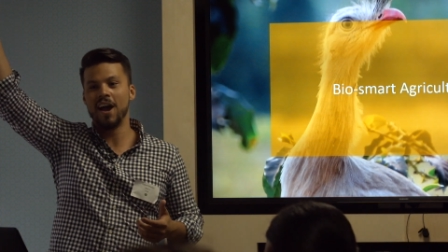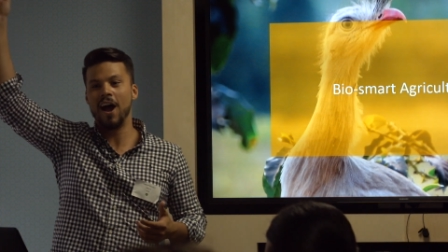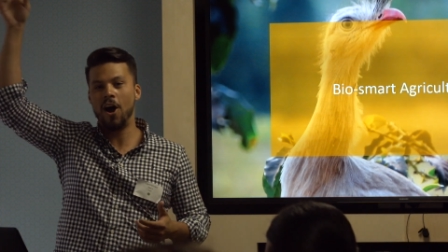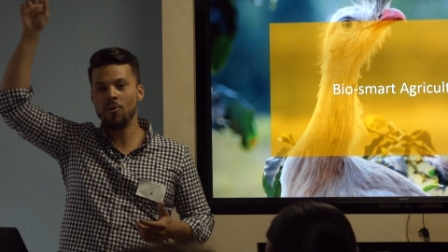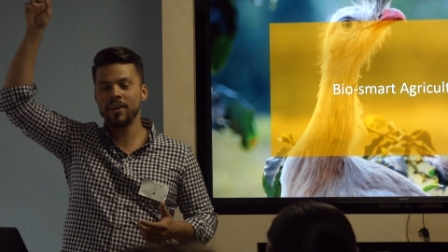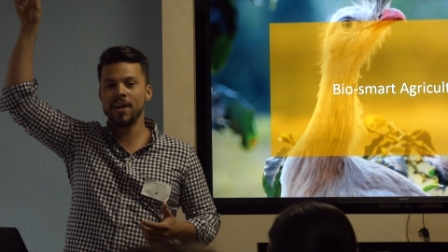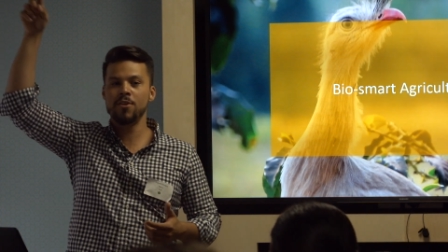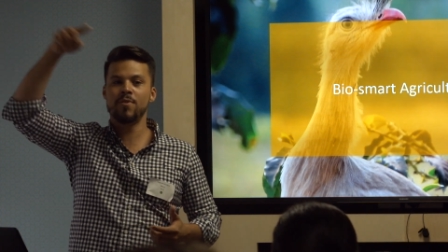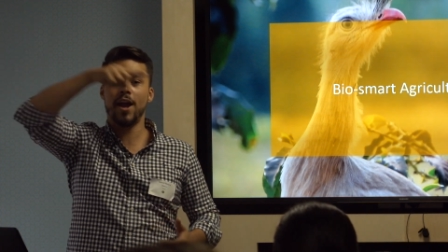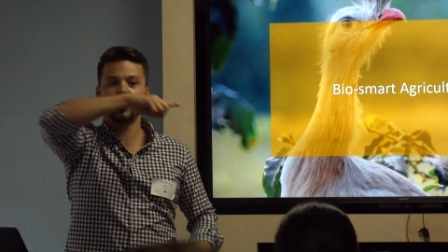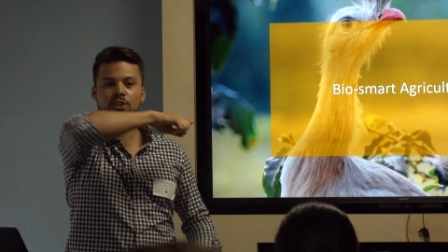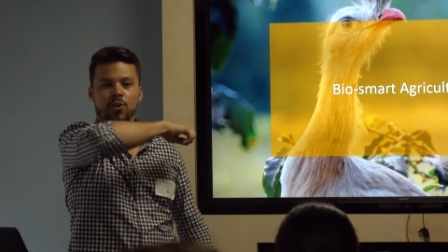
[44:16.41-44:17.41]
how can you
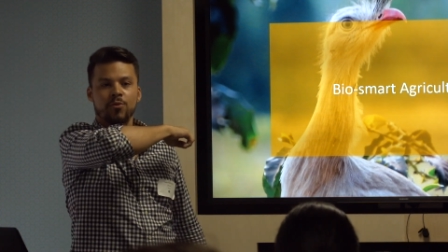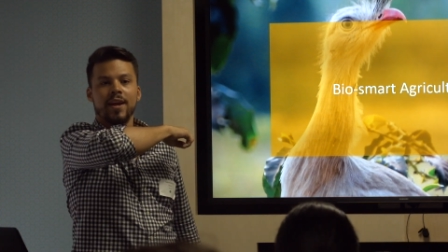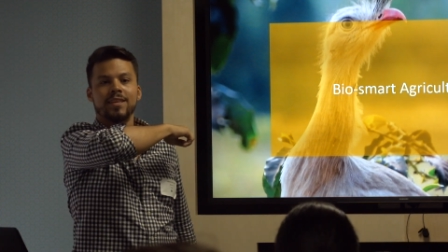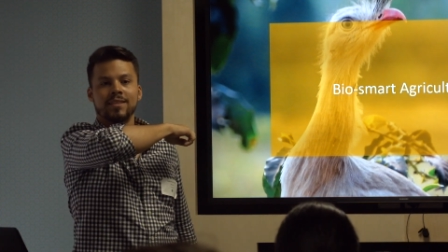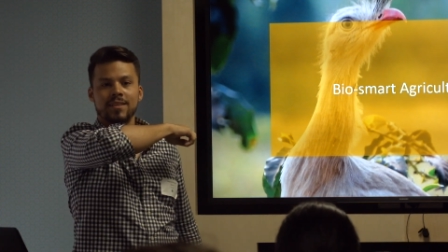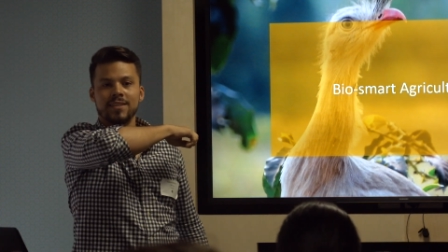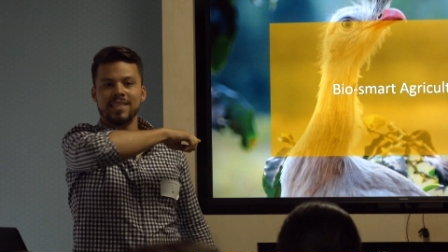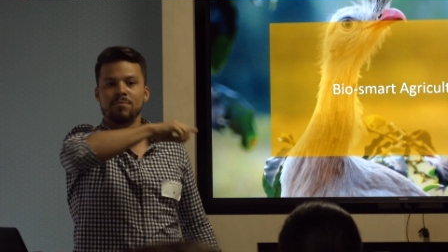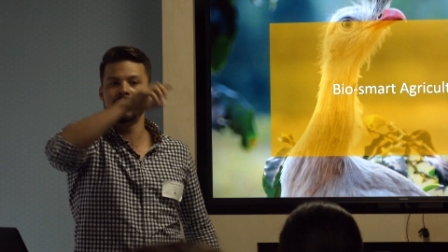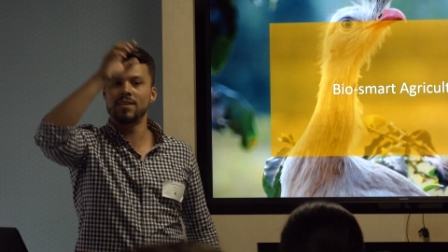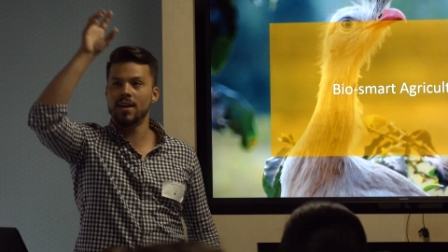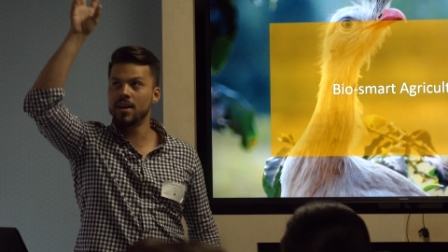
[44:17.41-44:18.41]
actually create
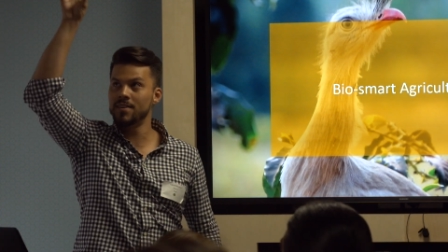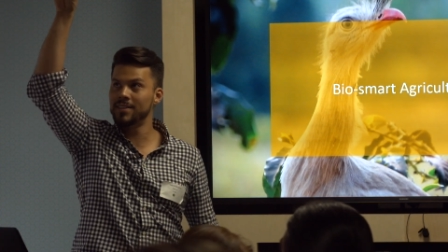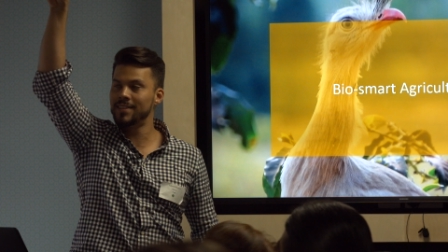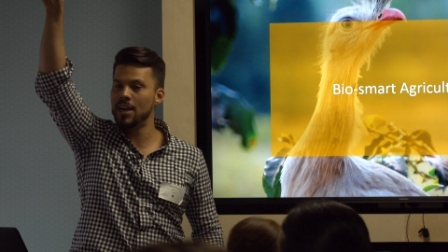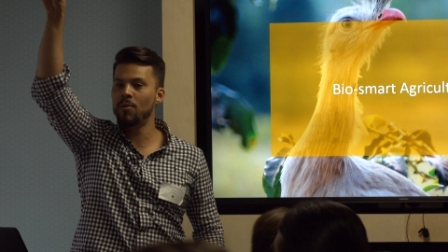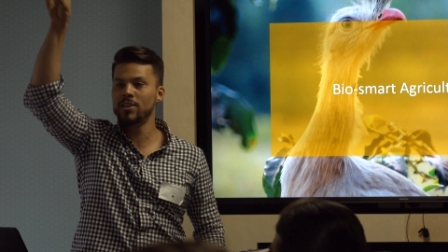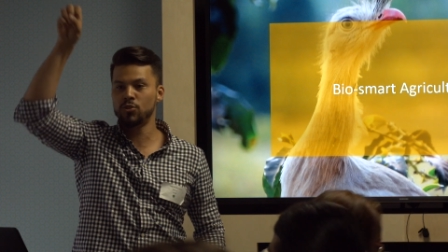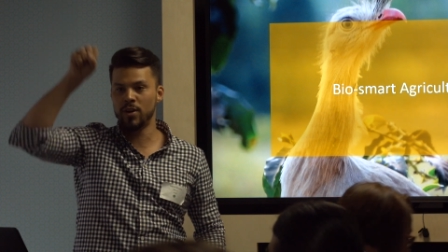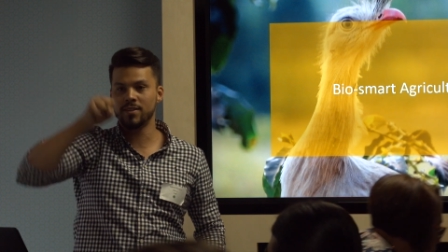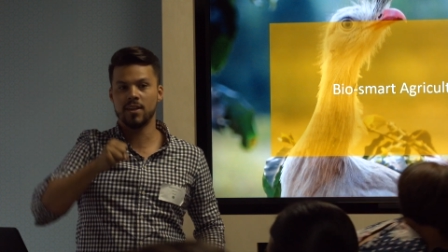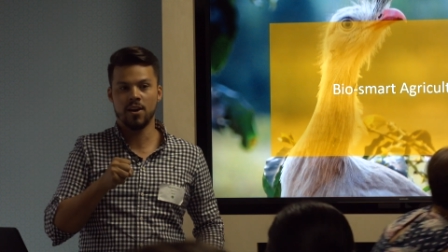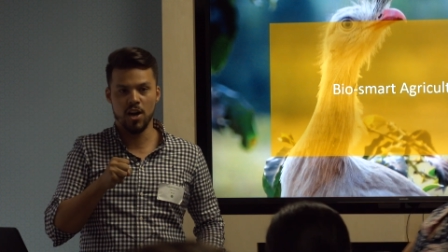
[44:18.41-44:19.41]
systems that are going to
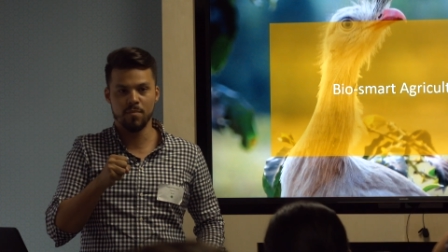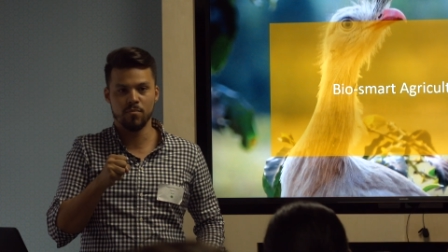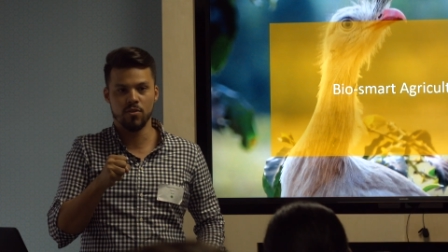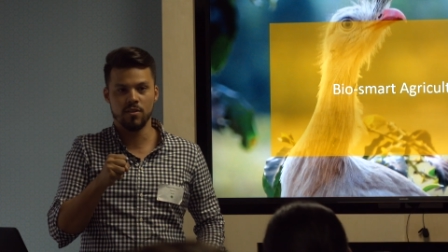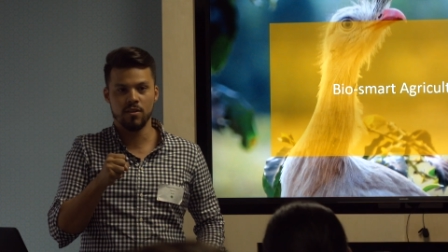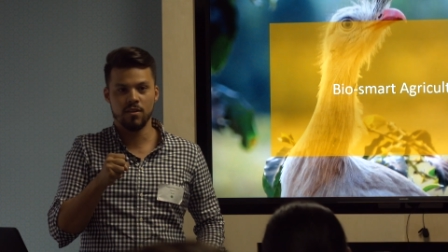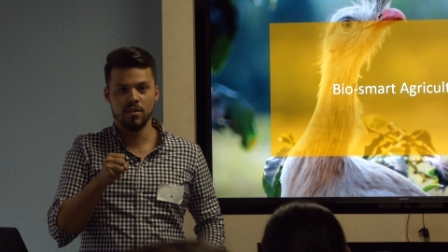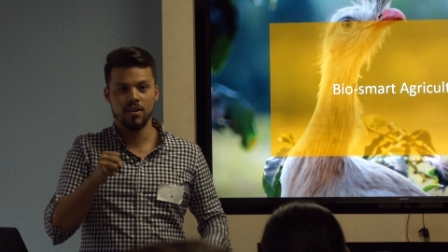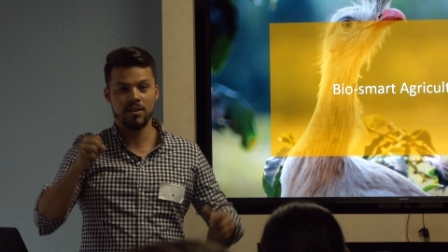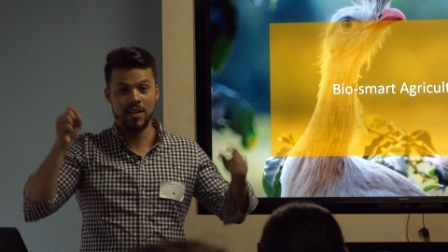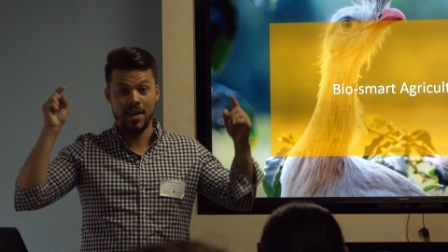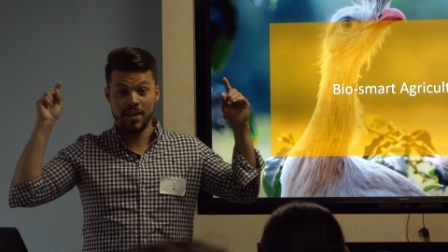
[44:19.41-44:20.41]
sequestrate the carbon
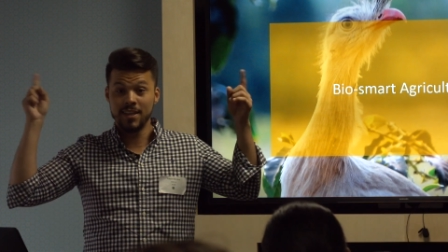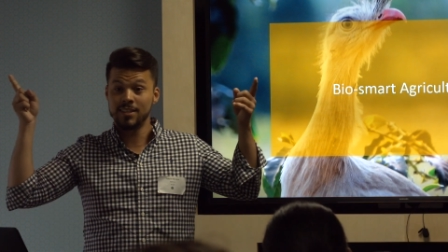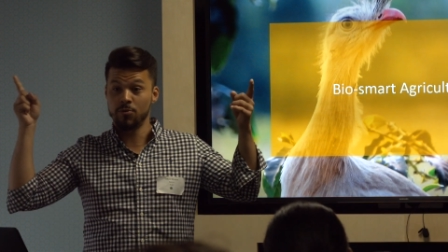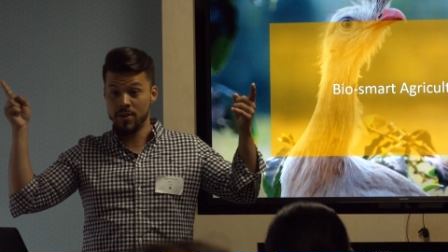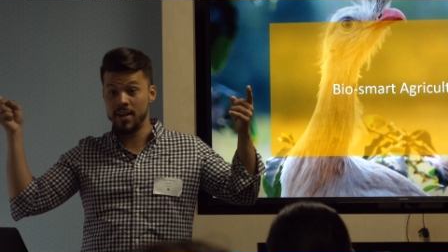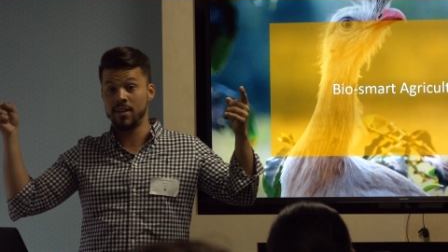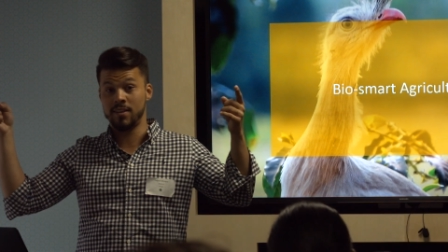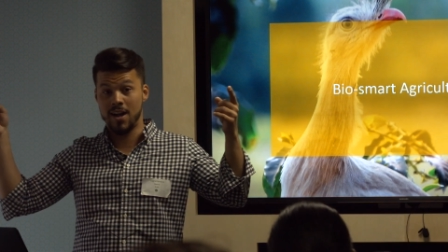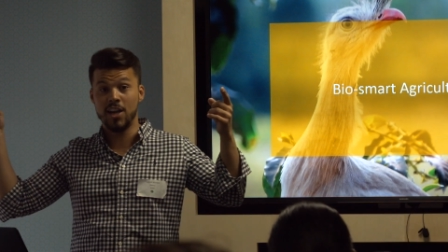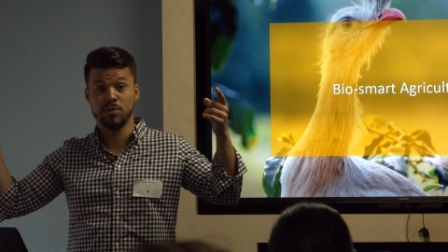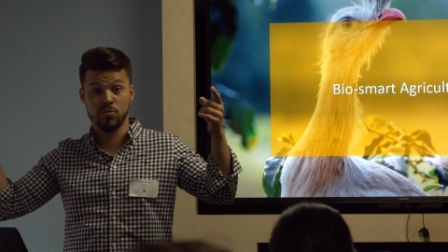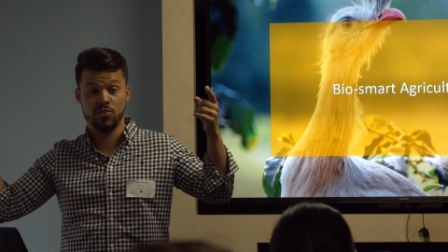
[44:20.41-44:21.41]
that is already in the
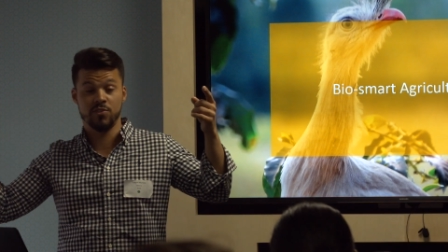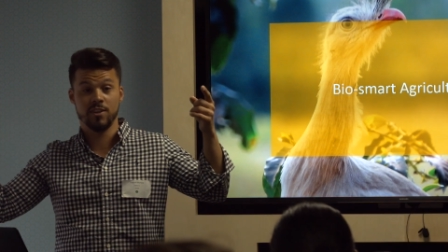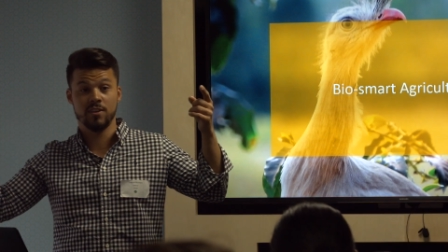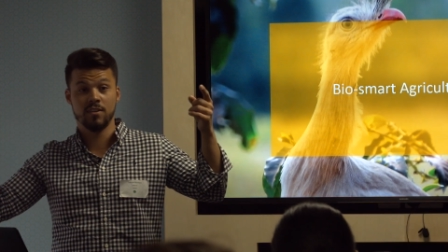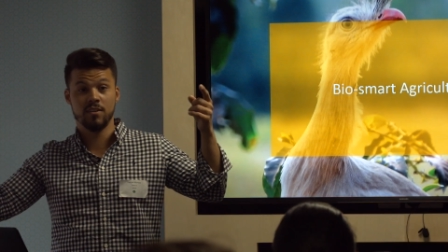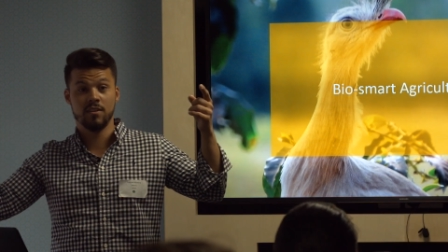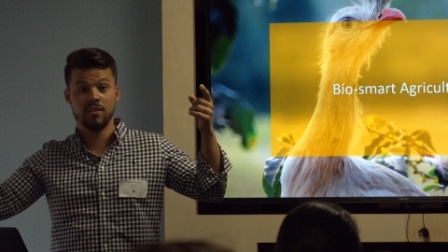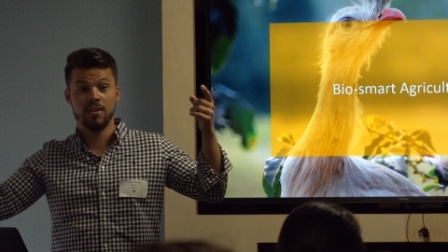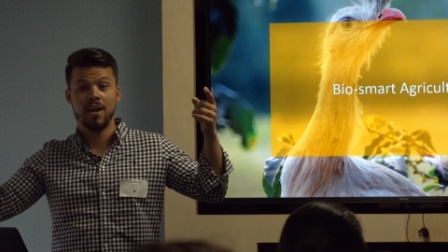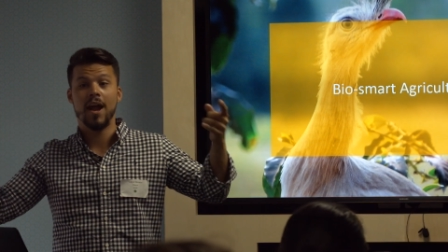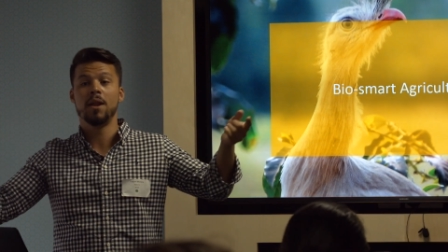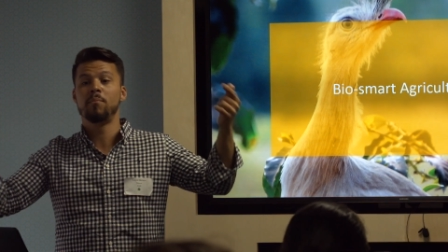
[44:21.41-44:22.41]
atmosphere
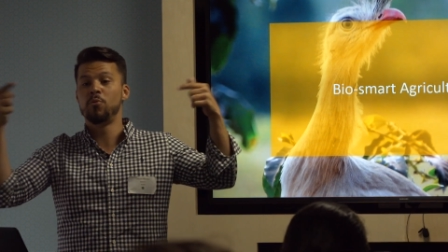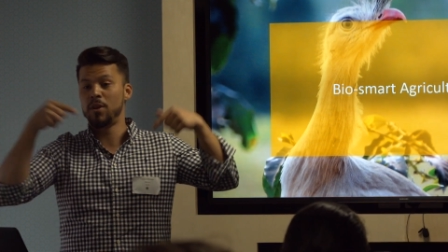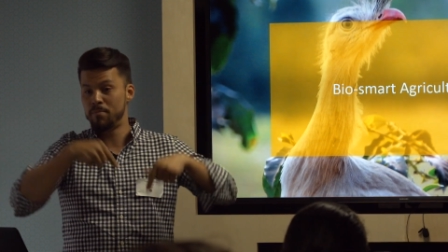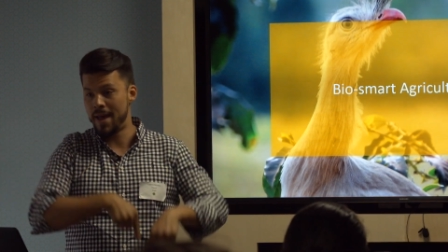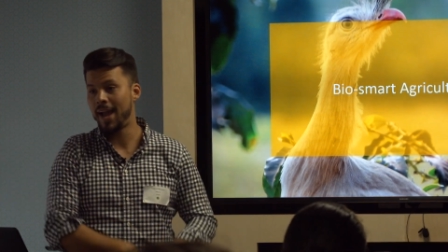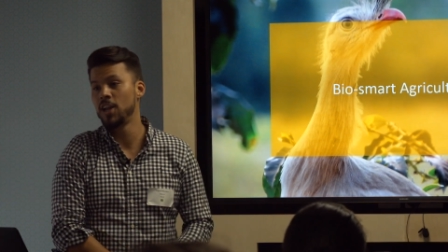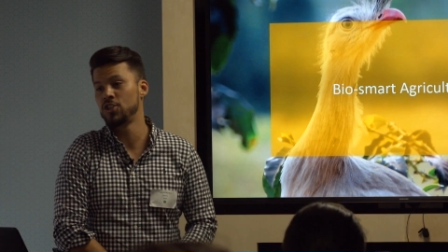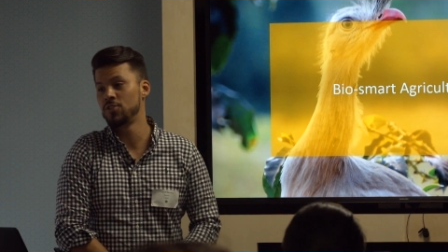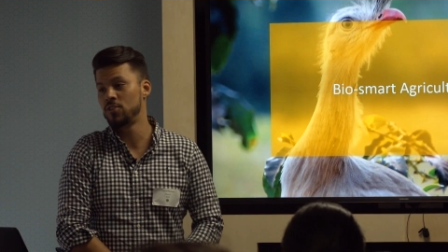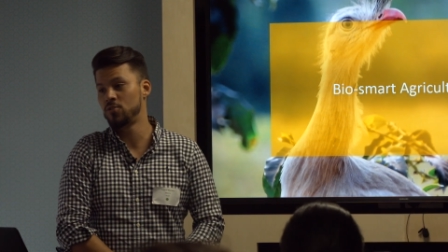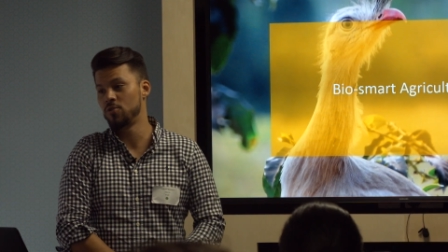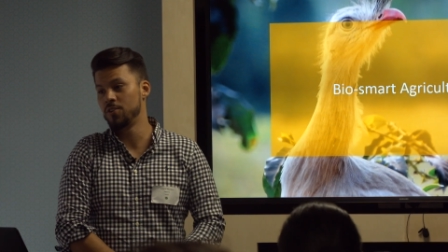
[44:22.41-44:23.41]
and put it back into
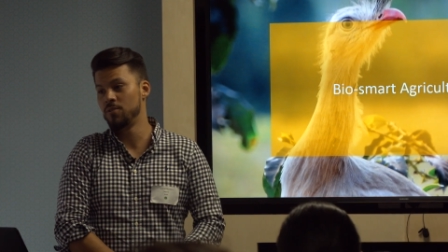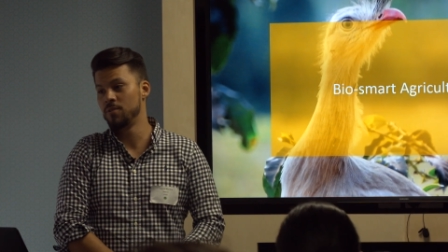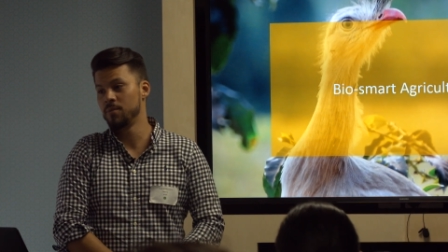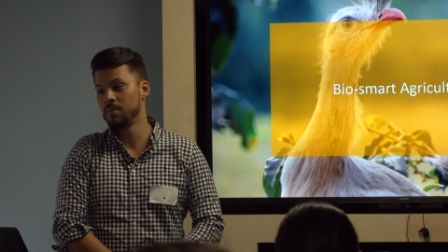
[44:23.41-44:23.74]
the soil?